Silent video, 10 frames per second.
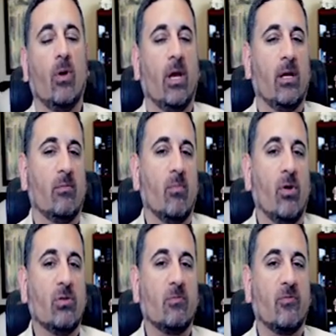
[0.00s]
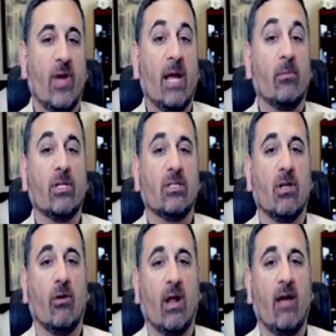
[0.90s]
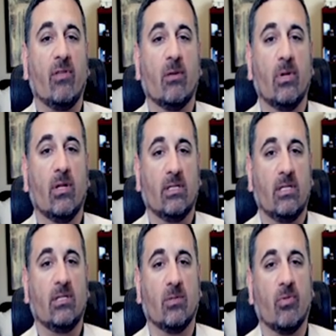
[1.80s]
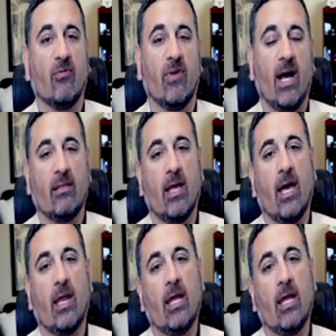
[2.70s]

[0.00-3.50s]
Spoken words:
And most families don't have the ability to provide that.